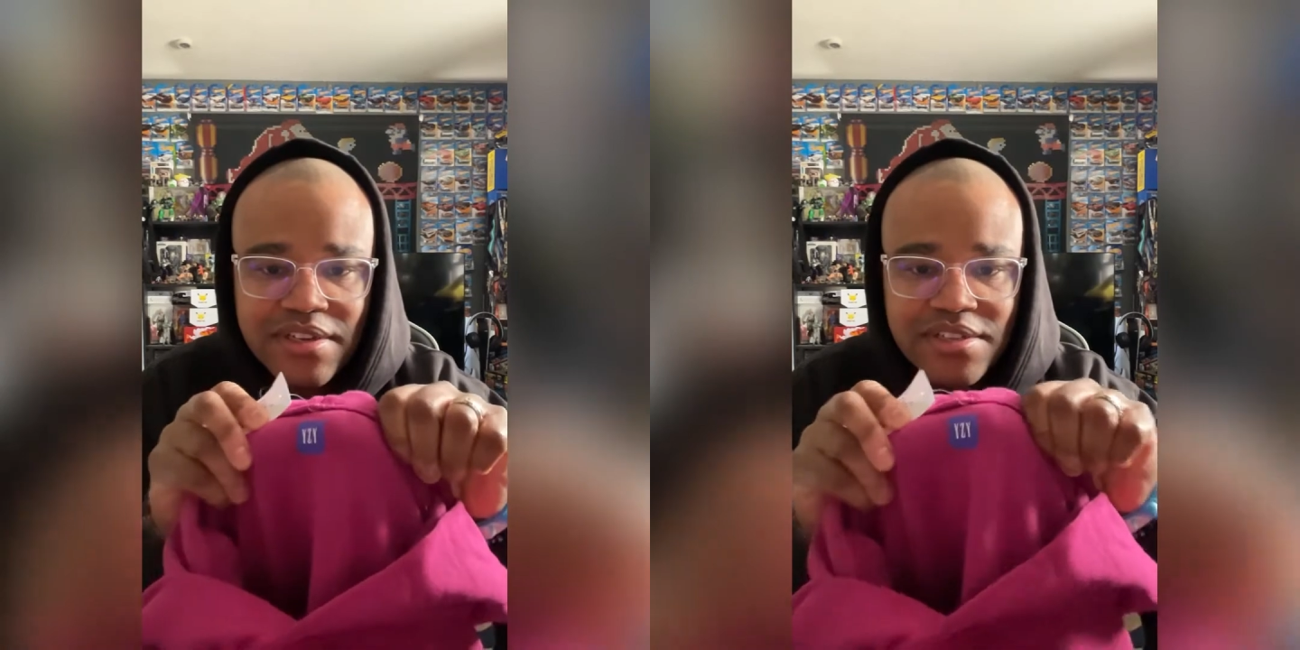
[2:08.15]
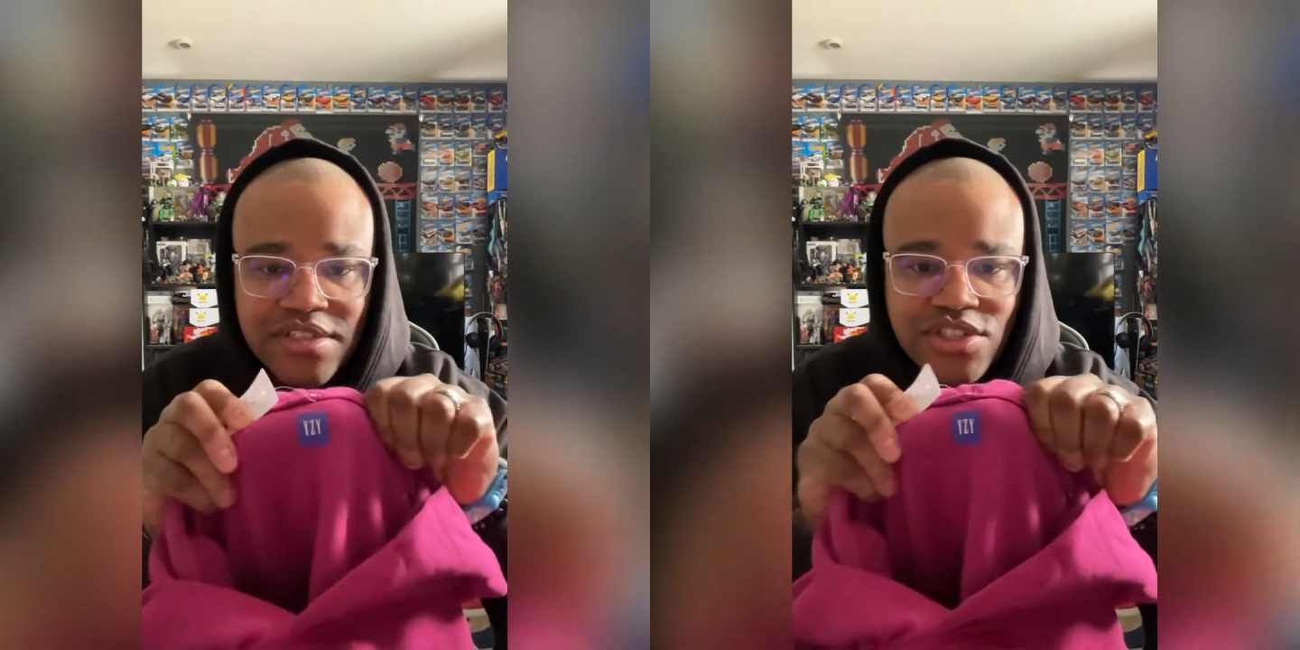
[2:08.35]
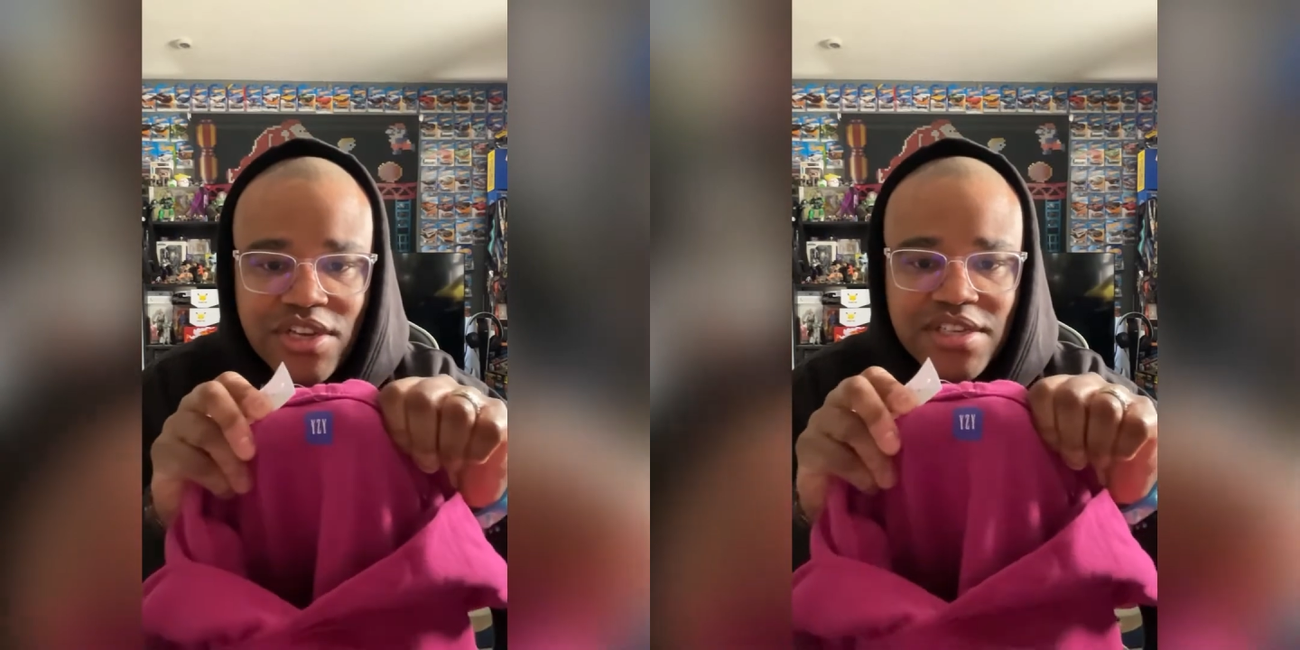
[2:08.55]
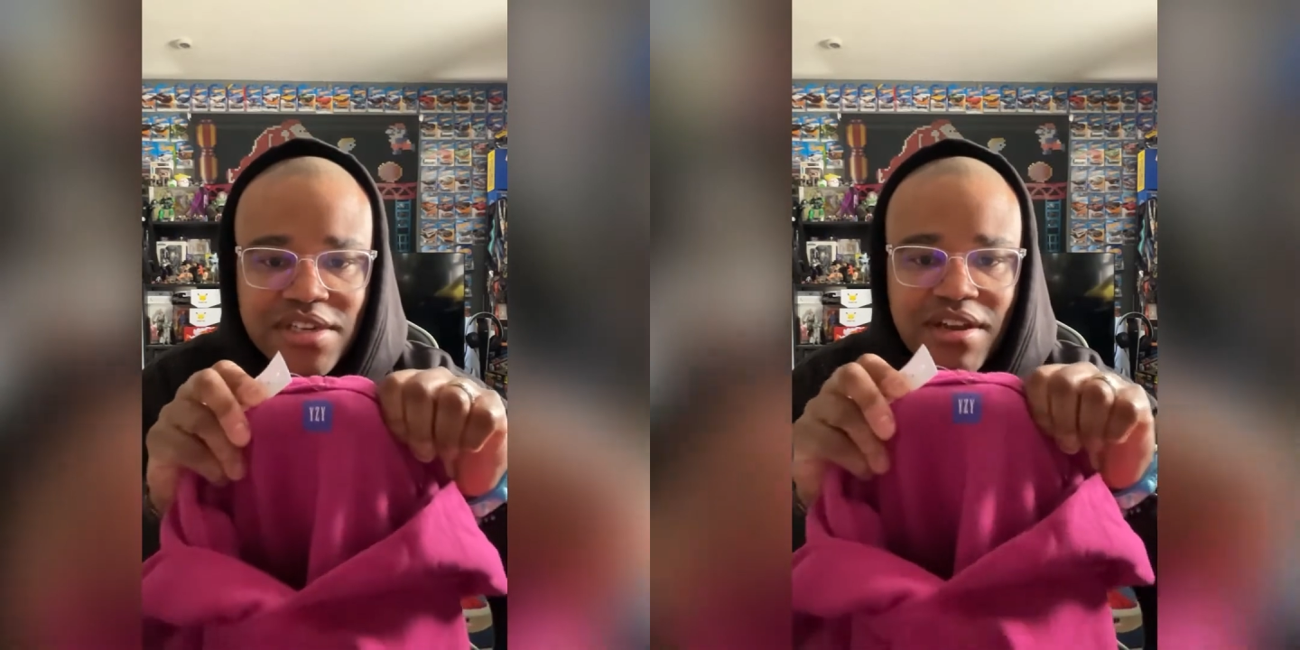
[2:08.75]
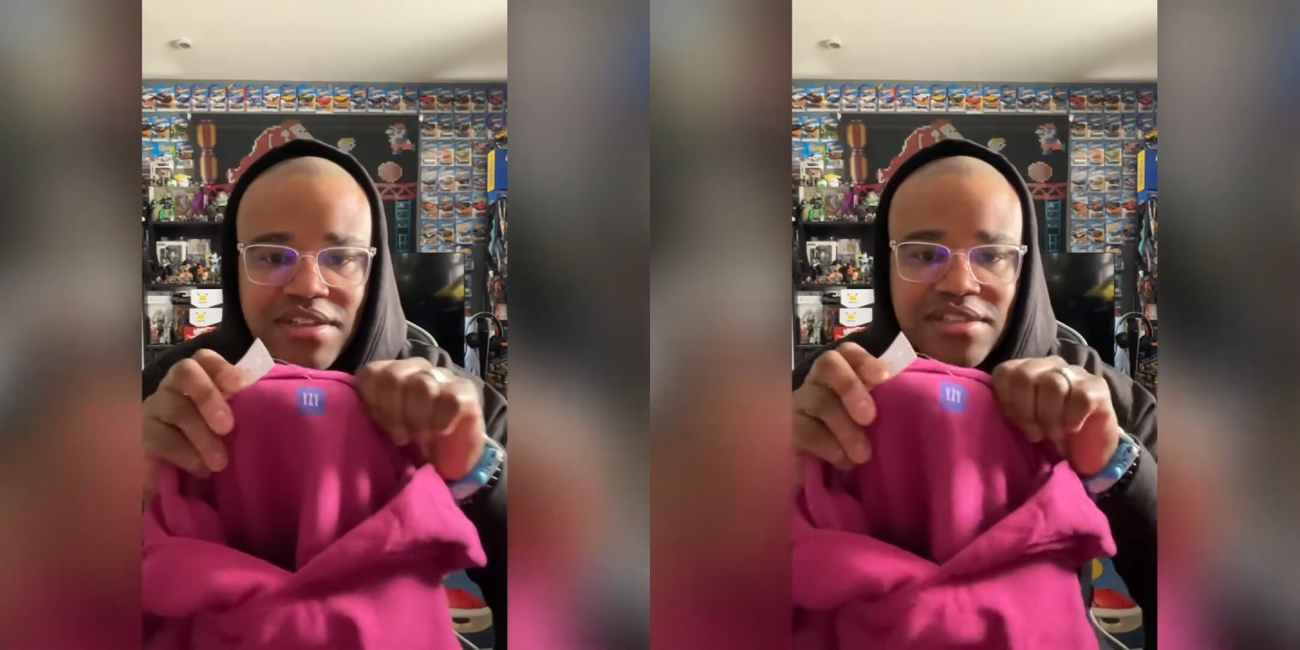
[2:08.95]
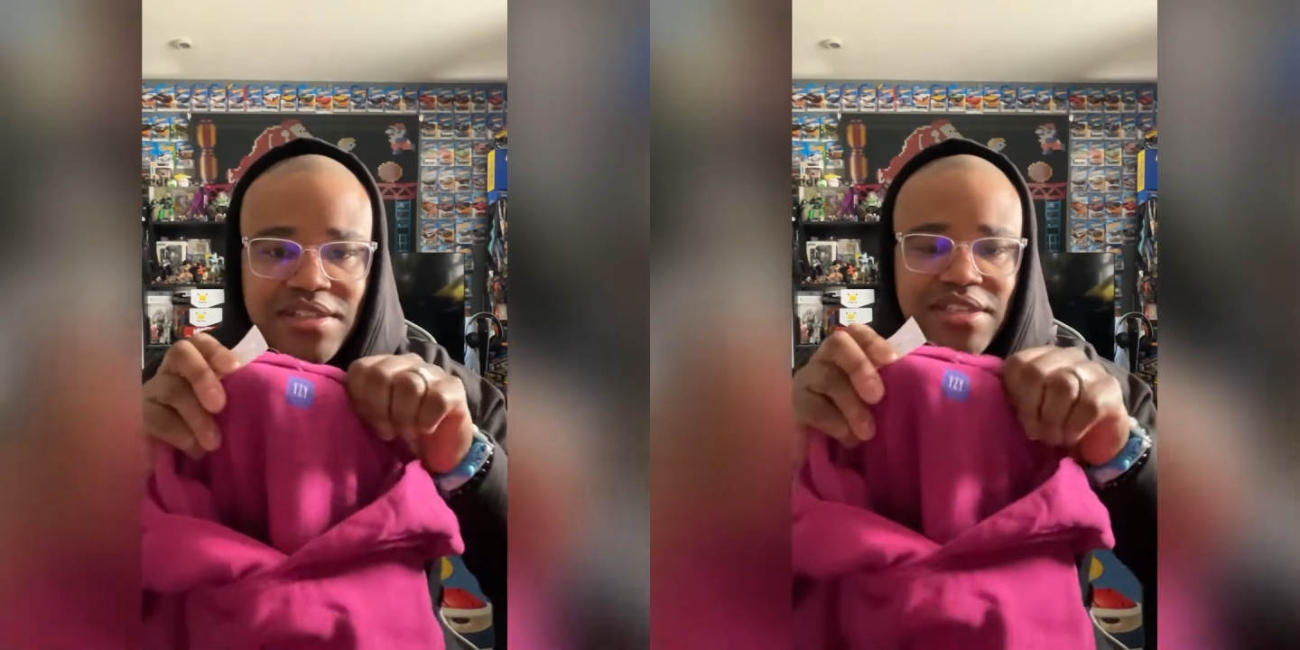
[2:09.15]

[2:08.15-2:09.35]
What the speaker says: just changed out into the